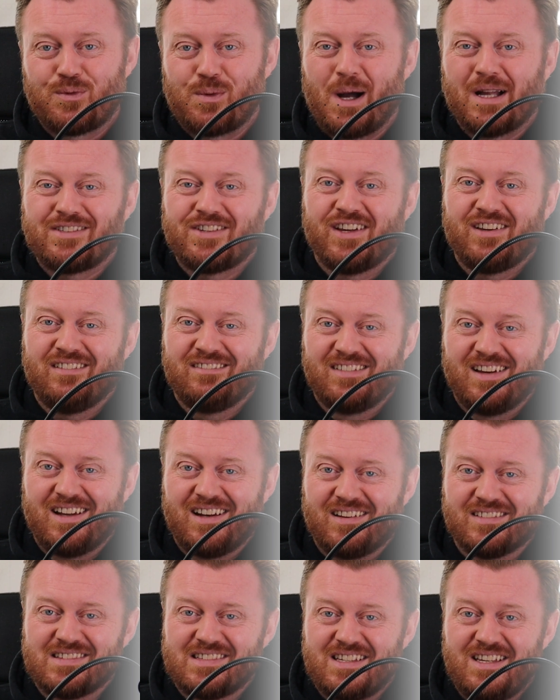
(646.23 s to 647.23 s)
for watching,
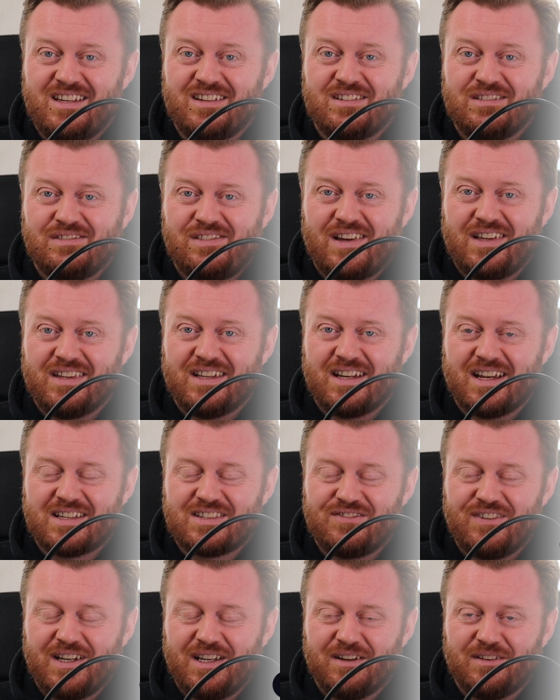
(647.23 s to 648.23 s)
and I'll see you in the
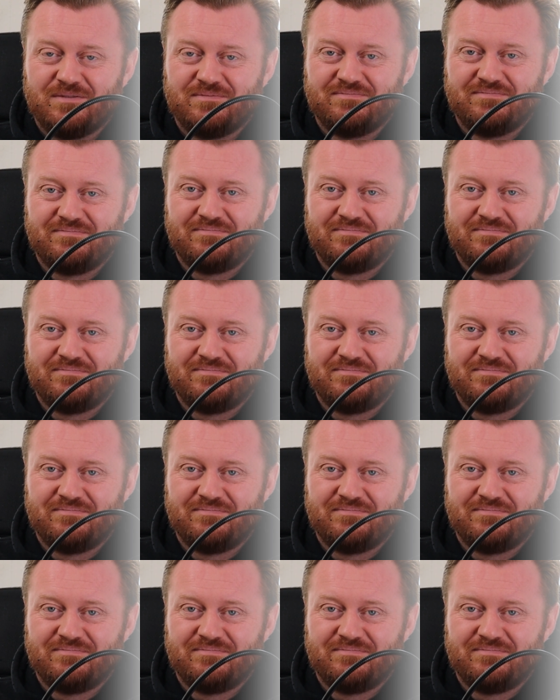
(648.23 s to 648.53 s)
next video.